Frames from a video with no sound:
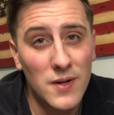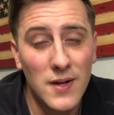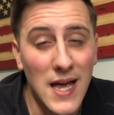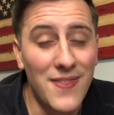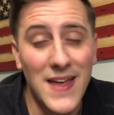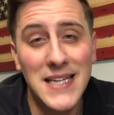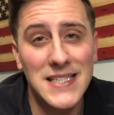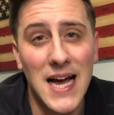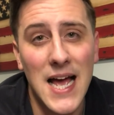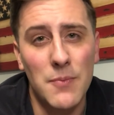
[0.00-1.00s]
at that
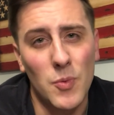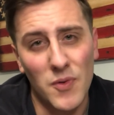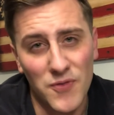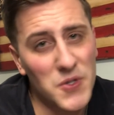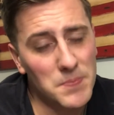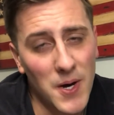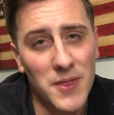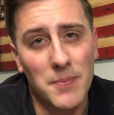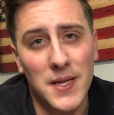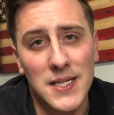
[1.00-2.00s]
time when we first bought the
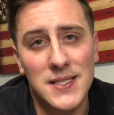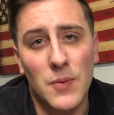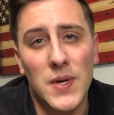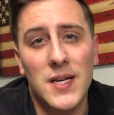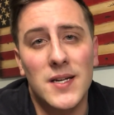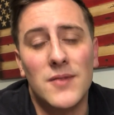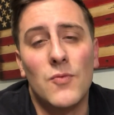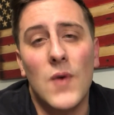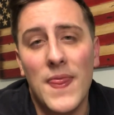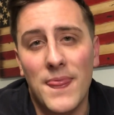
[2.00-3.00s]
place that we could
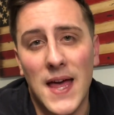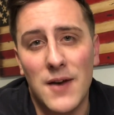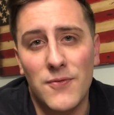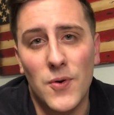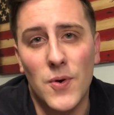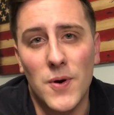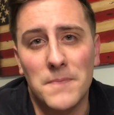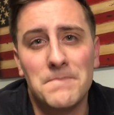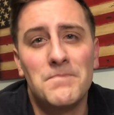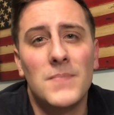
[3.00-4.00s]
rent that for
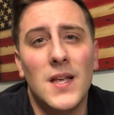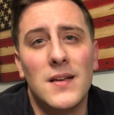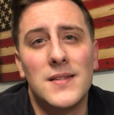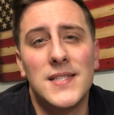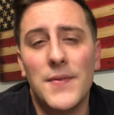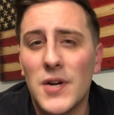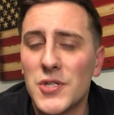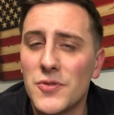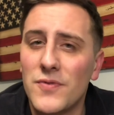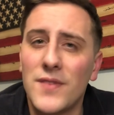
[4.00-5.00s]

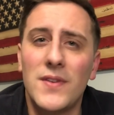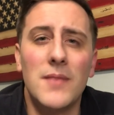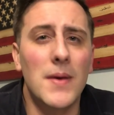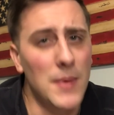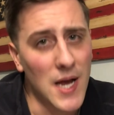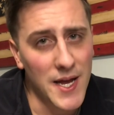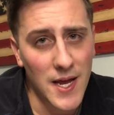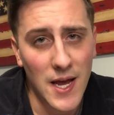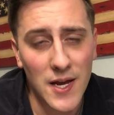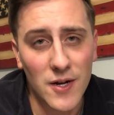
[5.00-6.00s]
$750, maybe
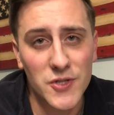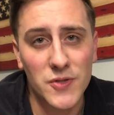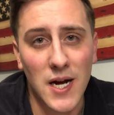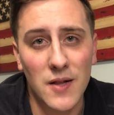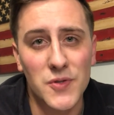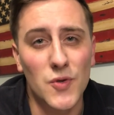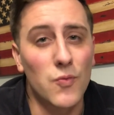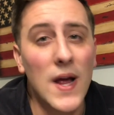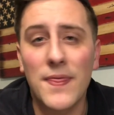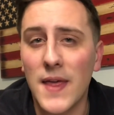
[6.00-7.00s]
$800. So
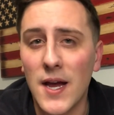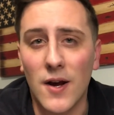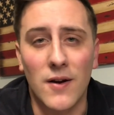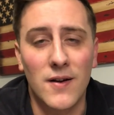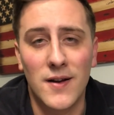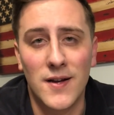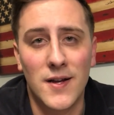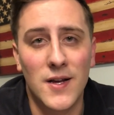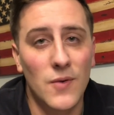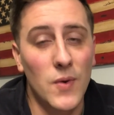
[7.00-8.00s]
right there,
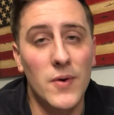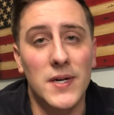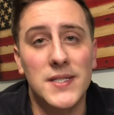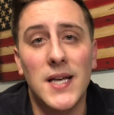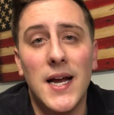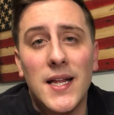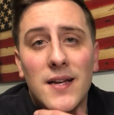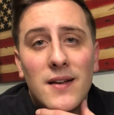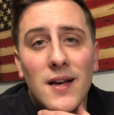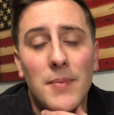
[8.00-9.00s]
we were excited
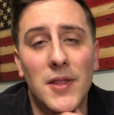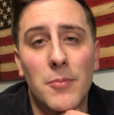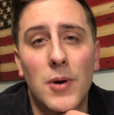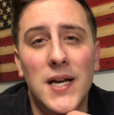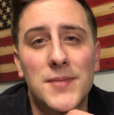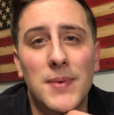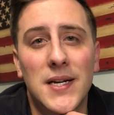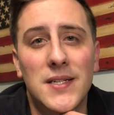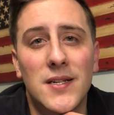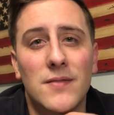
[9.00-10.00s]
about the
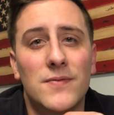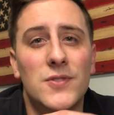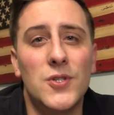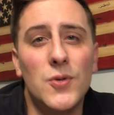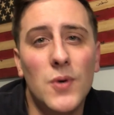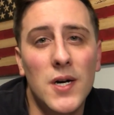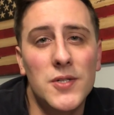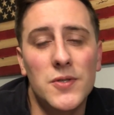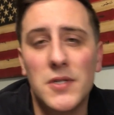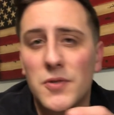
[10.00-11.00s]
prospect of
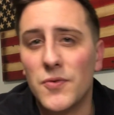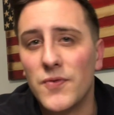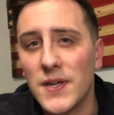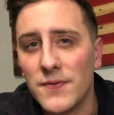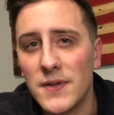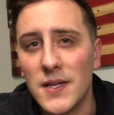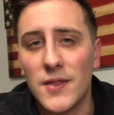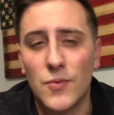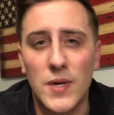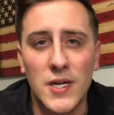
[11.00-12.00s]
$200, $250,
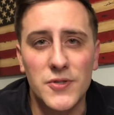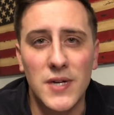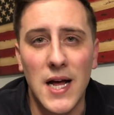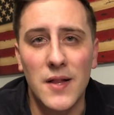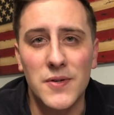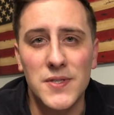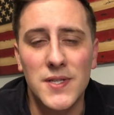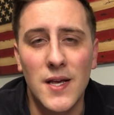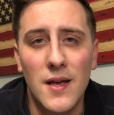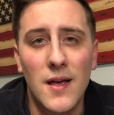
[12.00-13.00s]
$300
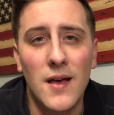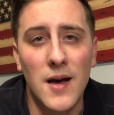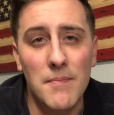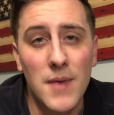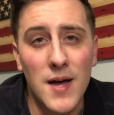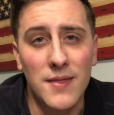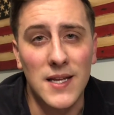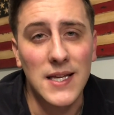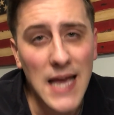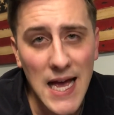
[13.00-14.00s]
a month in
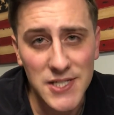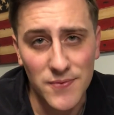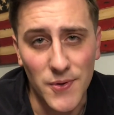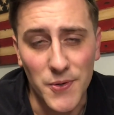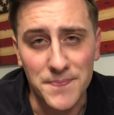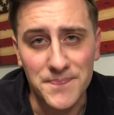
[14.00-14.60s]
cash flow.